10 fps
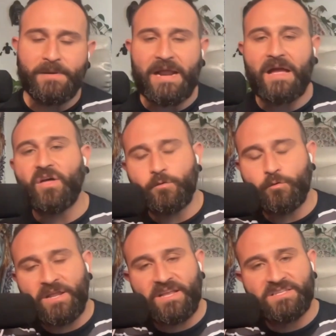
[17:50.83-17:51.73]
But I thought I
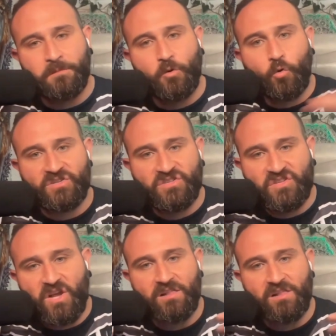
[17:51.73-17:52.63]
would hit some core
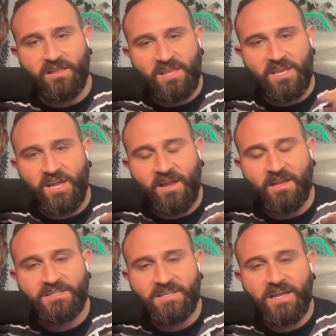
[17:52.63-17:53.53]
solid thing.
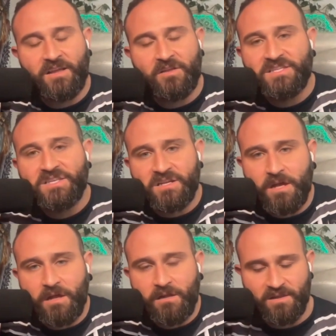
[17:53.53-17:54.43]
And it's like, it's not a
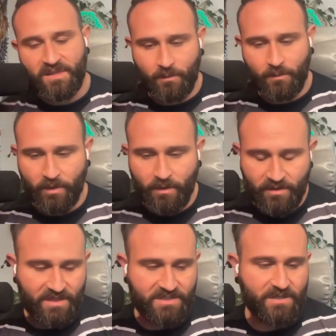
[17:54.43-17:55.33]
solid thing. We
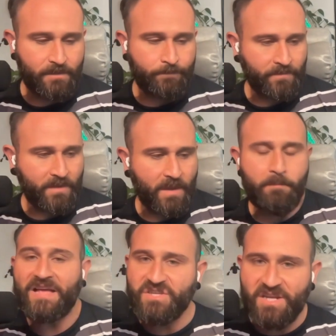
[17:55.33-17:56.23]
are these
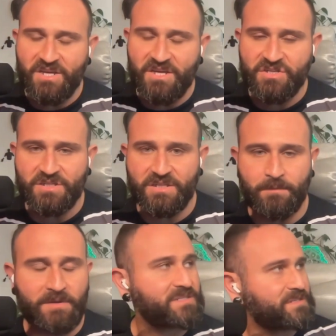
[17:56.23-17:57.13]
imaginations.
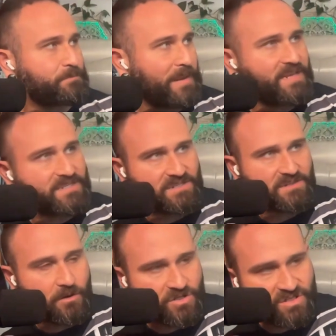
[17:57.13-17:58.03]
I mean, space
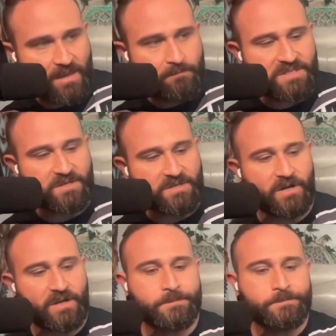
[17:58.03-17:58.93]
is largely empty,
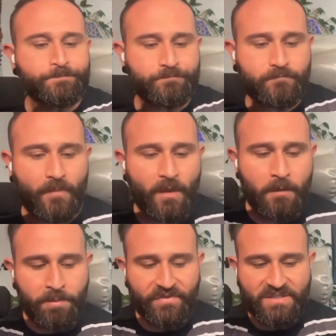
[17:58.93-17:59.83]
right?
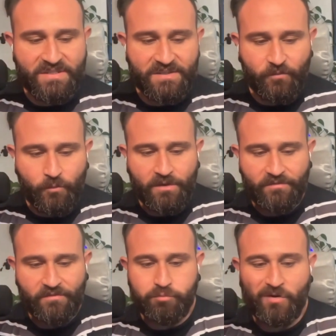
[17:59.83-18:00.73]
But it's full
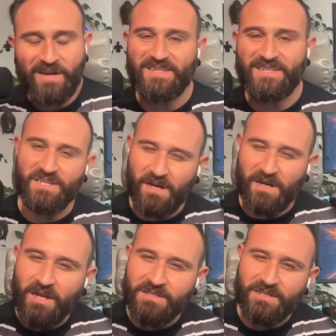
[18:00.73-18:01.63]
of presence and
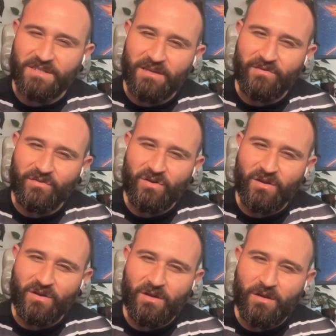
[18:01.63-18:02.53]
consciousness,
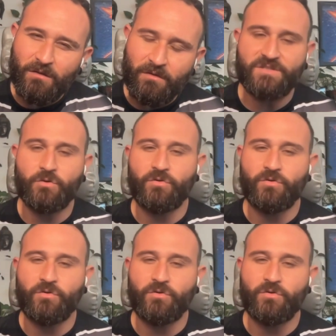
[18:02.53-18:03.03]
right?